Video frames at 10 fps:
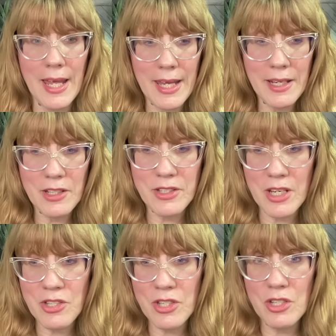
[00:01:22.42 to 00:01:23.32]
In
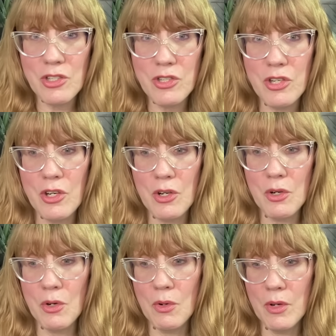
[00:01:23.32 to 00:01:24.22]
addition
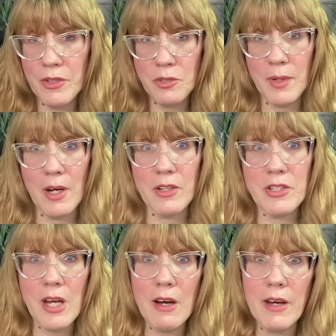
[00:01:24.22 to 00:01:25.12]
to the Sweetheart
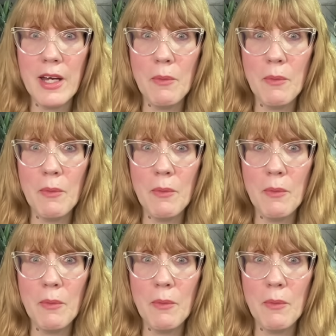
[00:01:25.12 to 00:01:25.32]
Cherry,